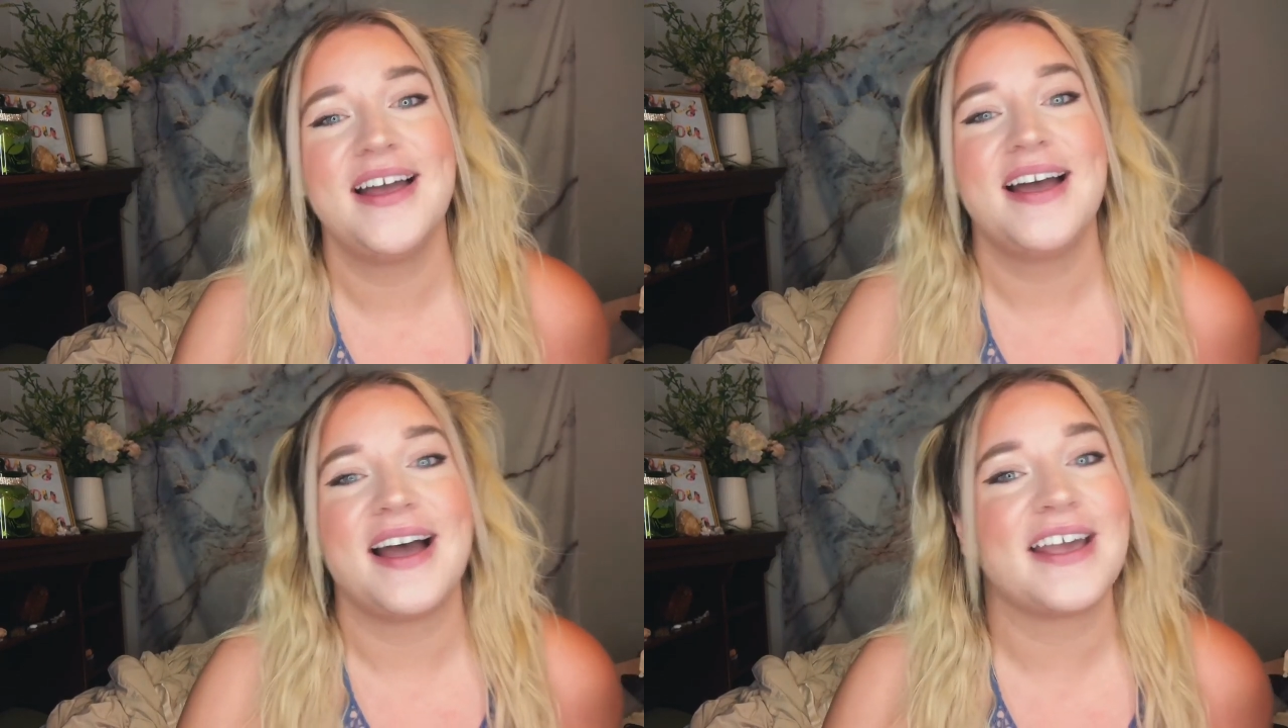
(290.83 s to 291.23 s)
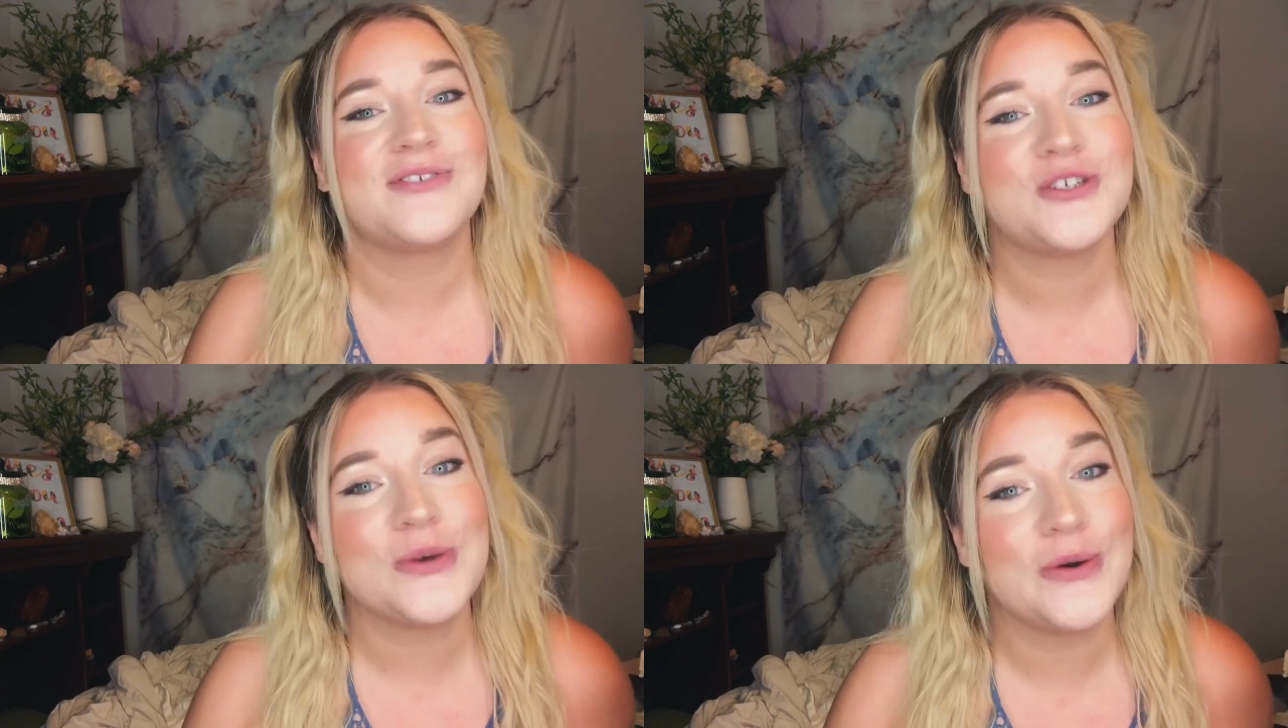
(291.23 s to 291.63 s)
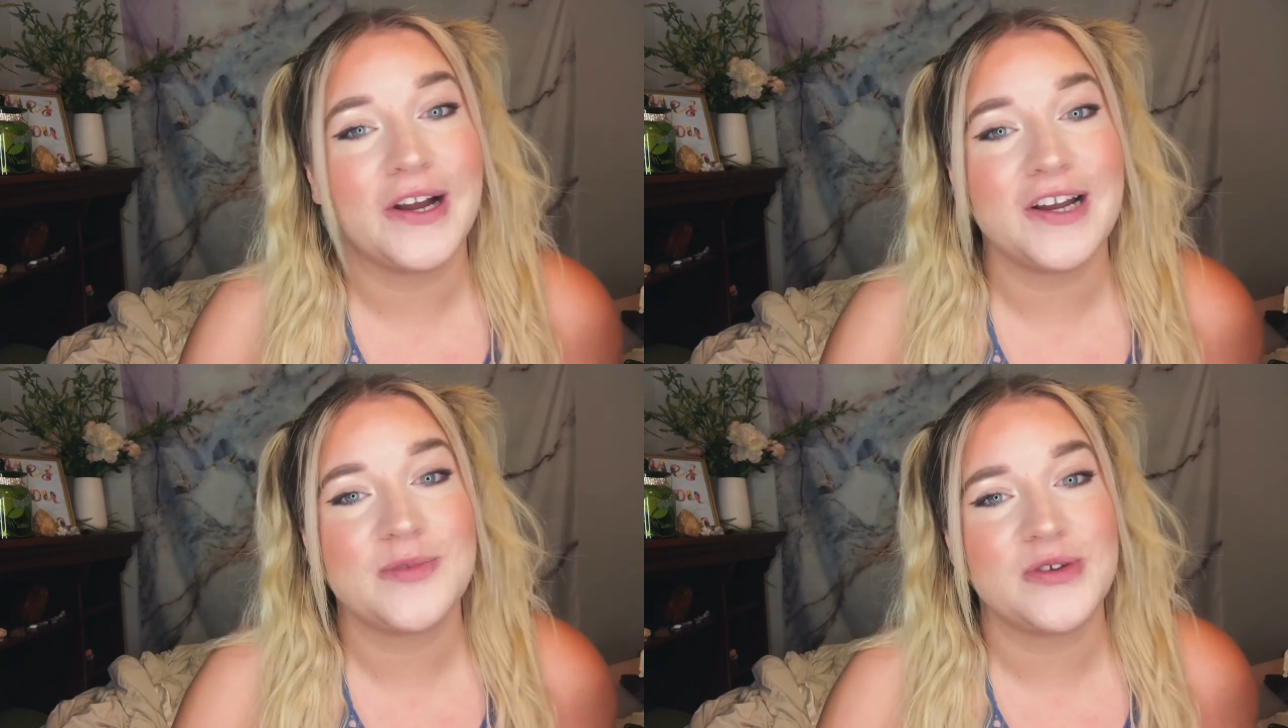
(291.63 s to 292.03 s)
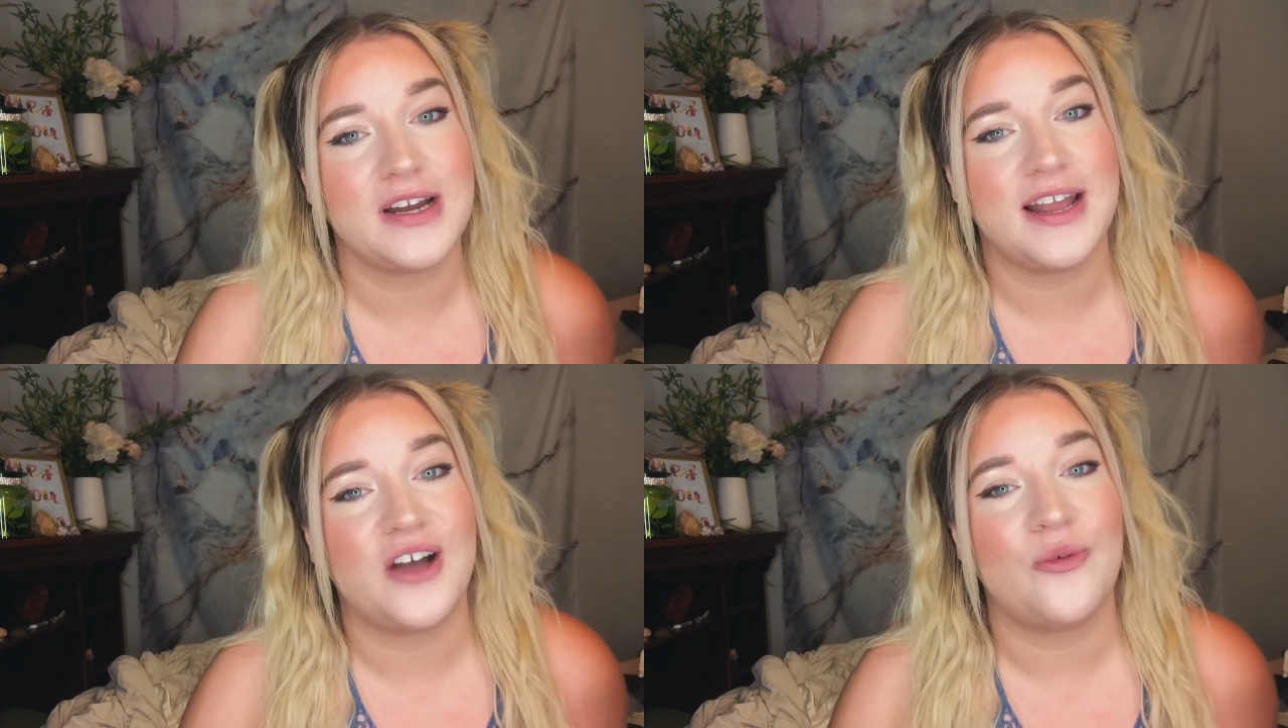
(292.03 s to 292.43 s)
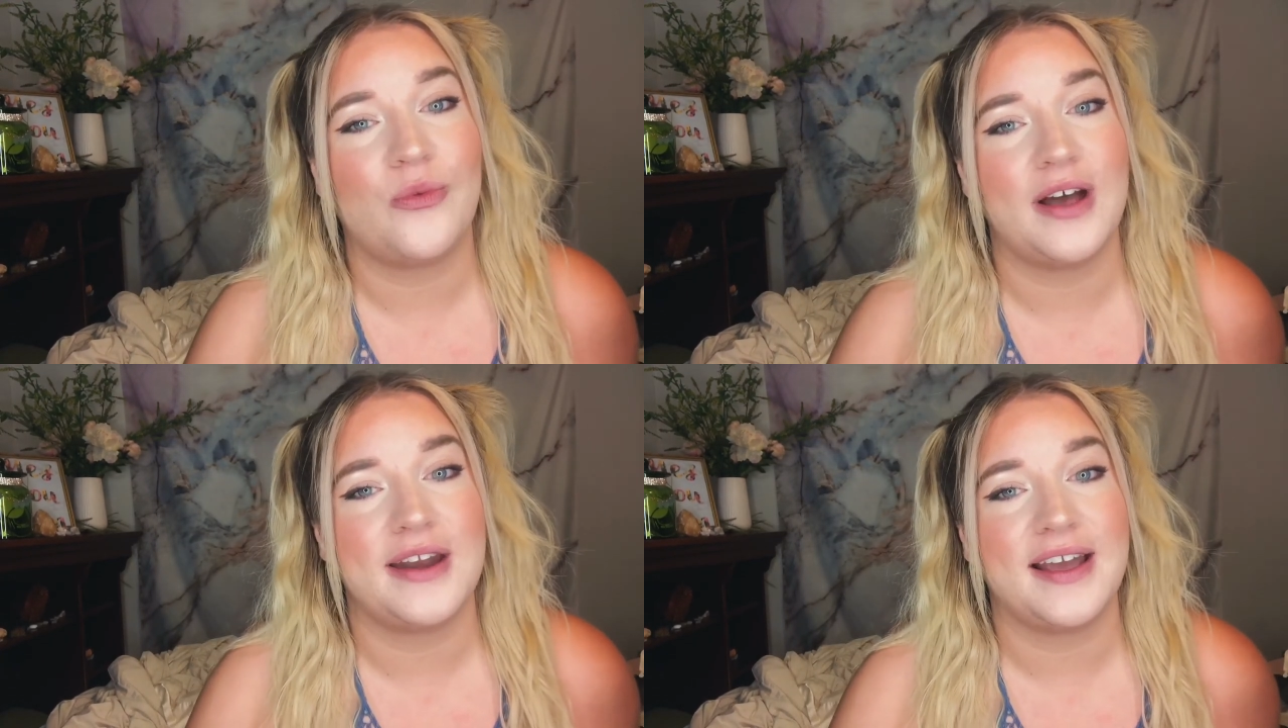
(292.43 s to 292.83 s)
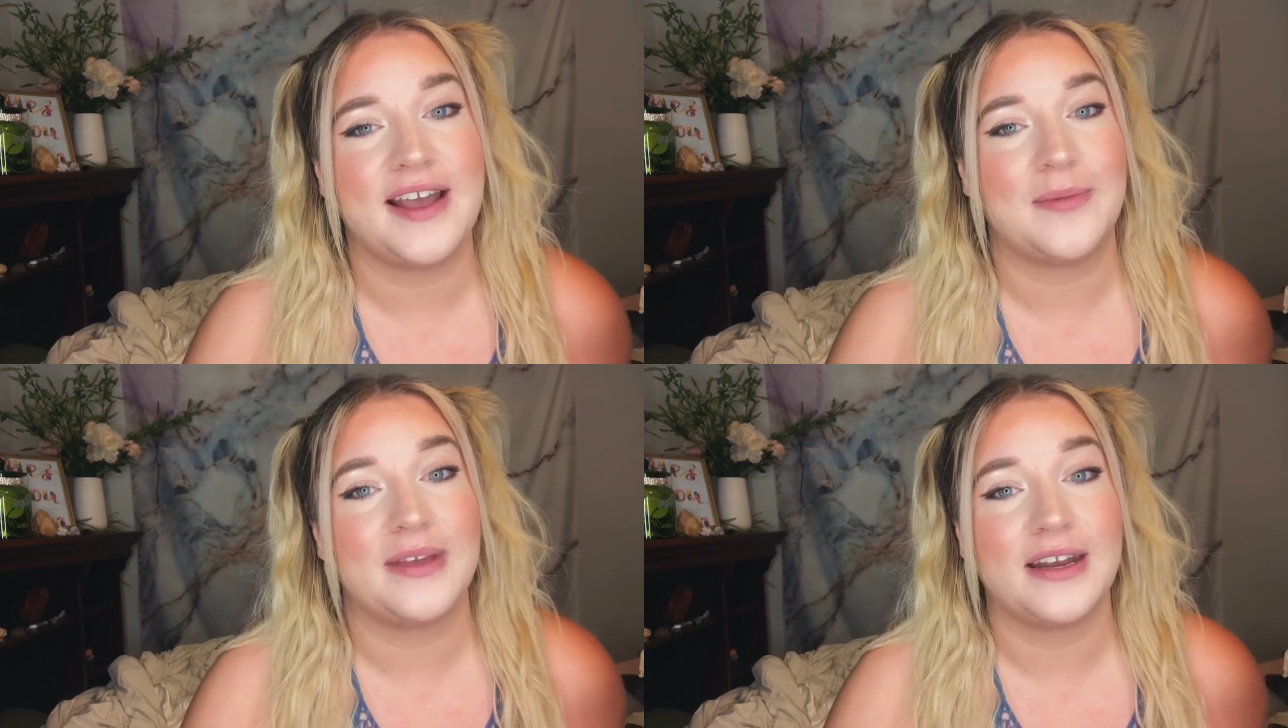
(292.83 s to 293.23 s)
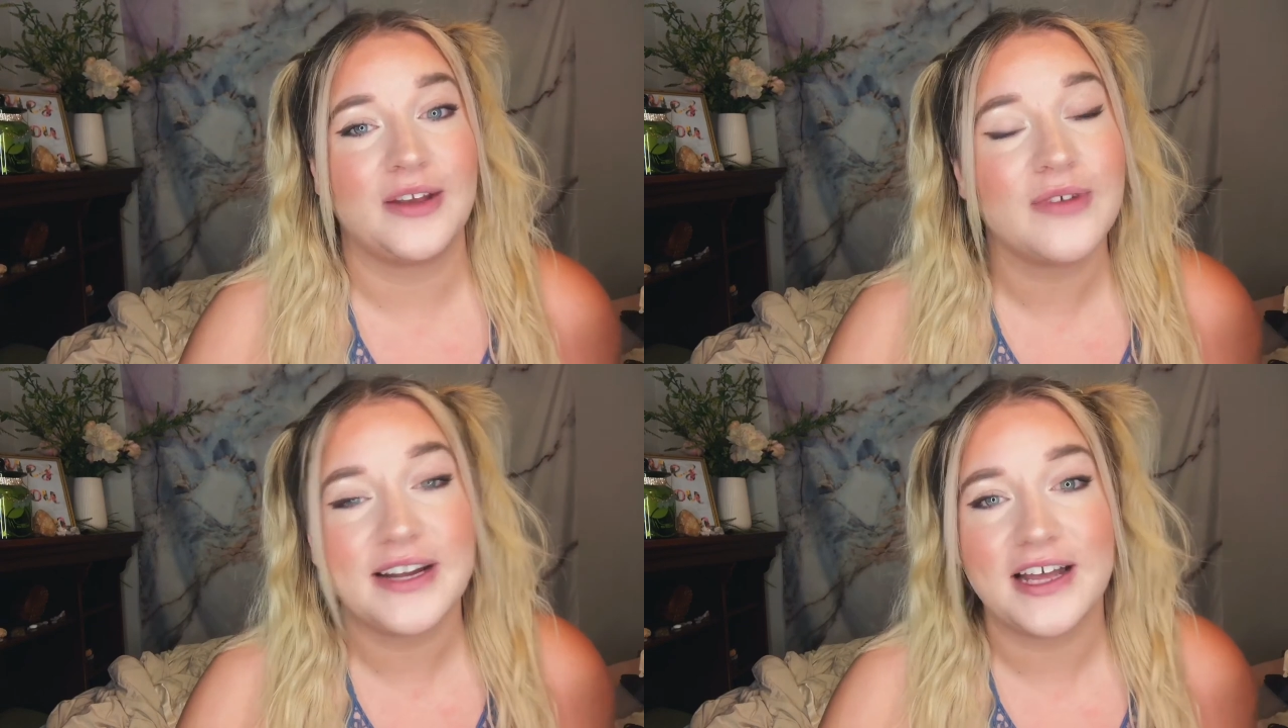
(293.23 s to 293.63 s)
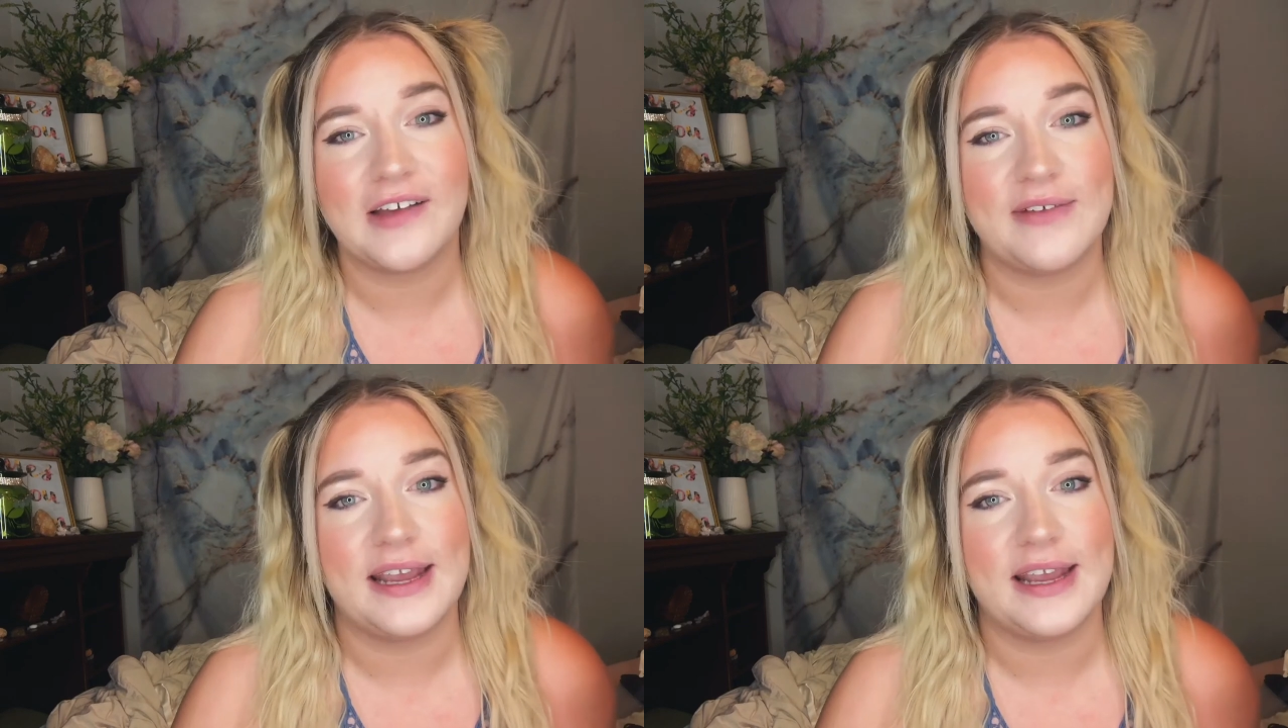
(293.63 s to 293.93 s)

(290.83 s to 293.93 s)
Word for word: I have two aquariums right now one I am getting rid of